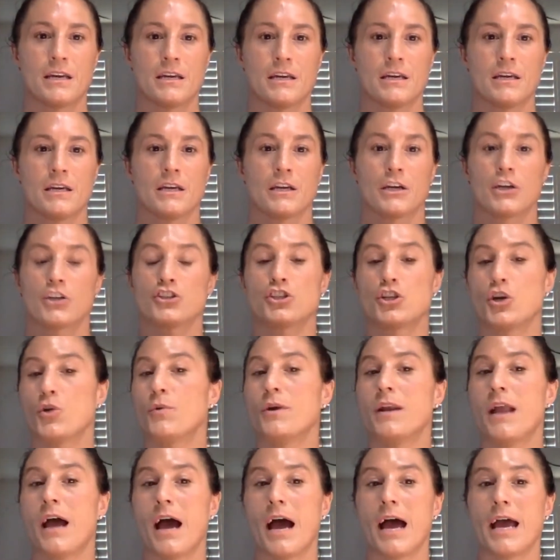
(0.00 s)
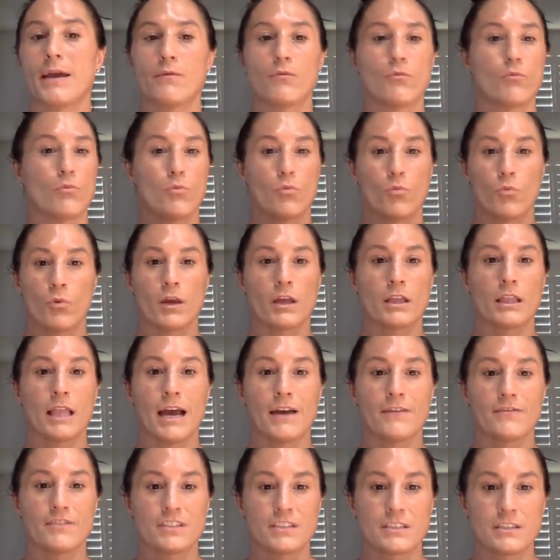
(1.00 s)
because you and I, we'll
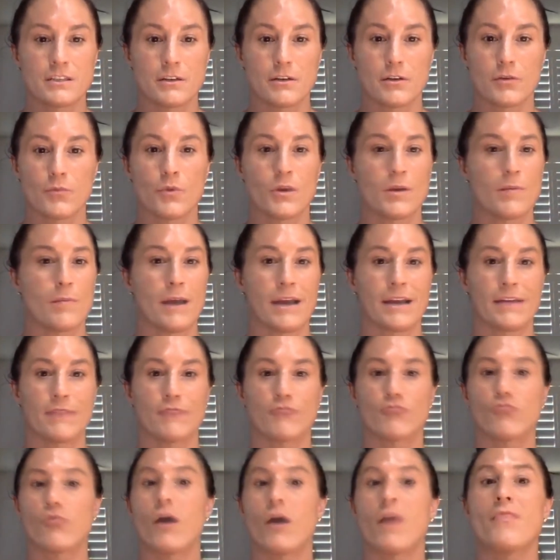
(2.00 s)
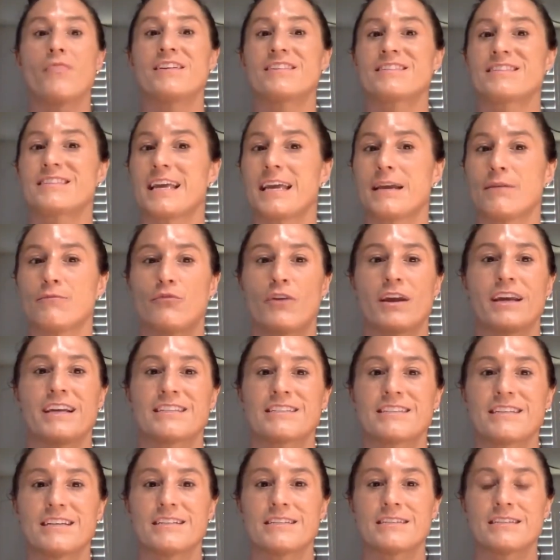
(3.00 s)
have, we might run the same
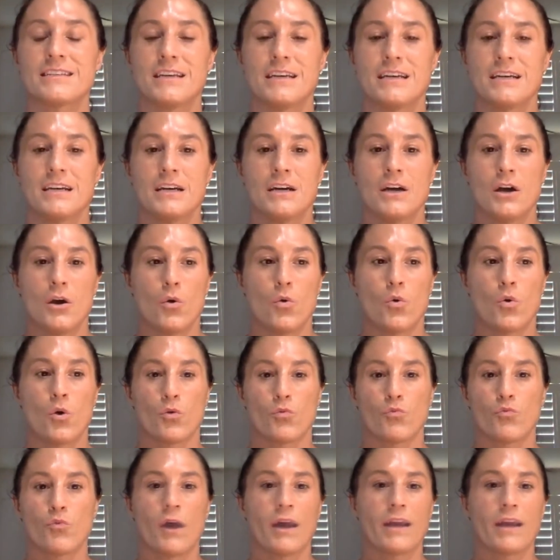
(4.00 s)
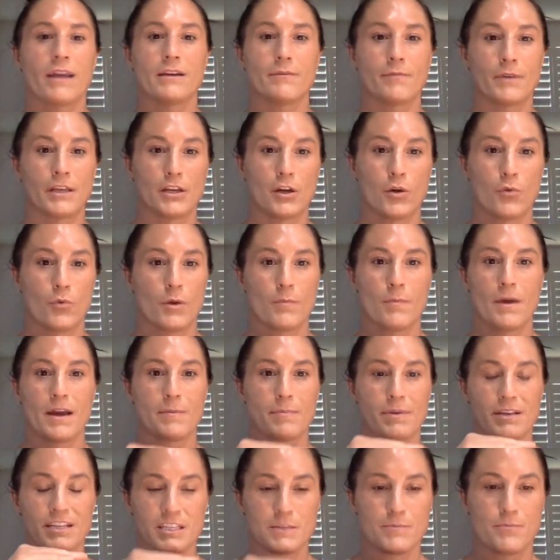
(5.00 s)
races or right, you know, we might be
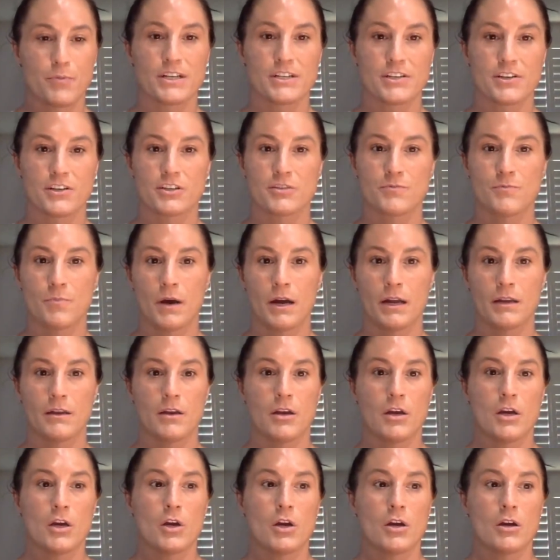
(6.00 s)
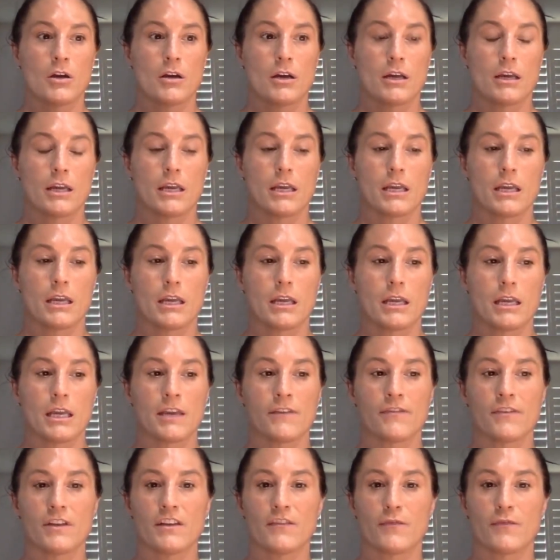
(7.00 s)
sprinters, but even
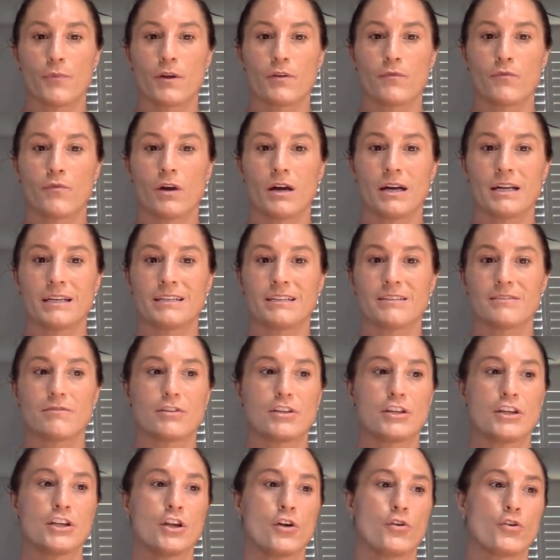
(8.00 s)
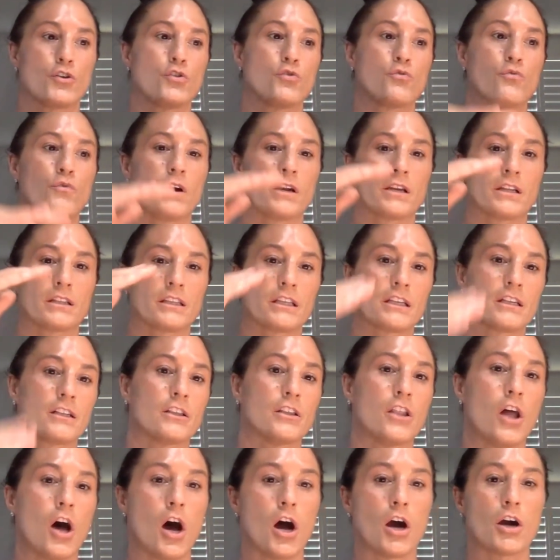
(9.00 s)
if we run, you know, you run a little
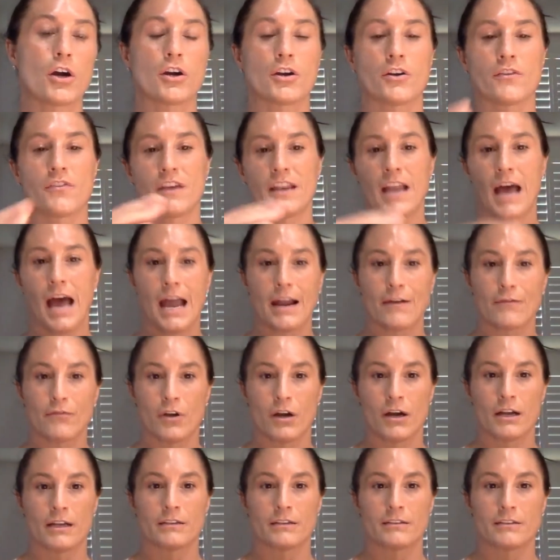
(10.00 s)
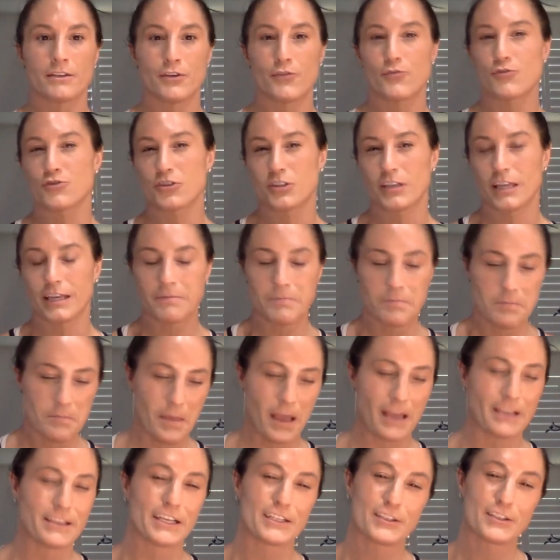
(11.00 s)
longer than I run usually. I like
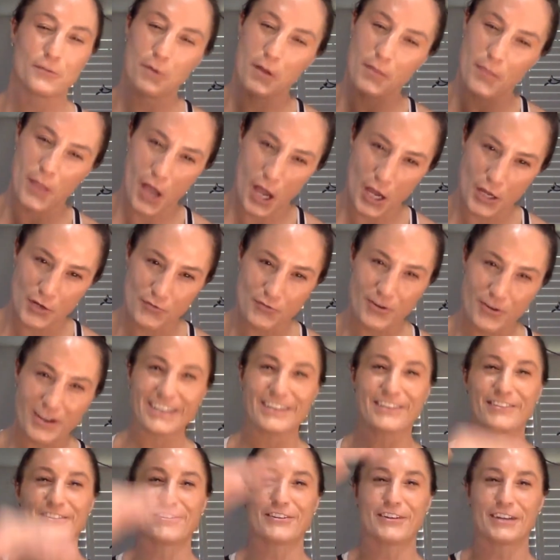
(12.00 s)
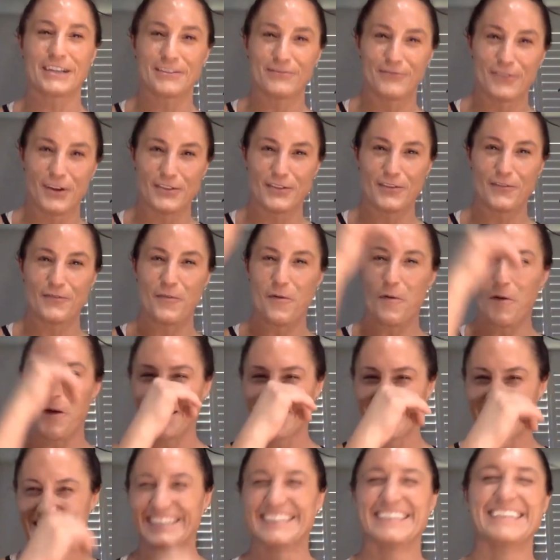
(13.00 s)
to run the 100, you can run the 400.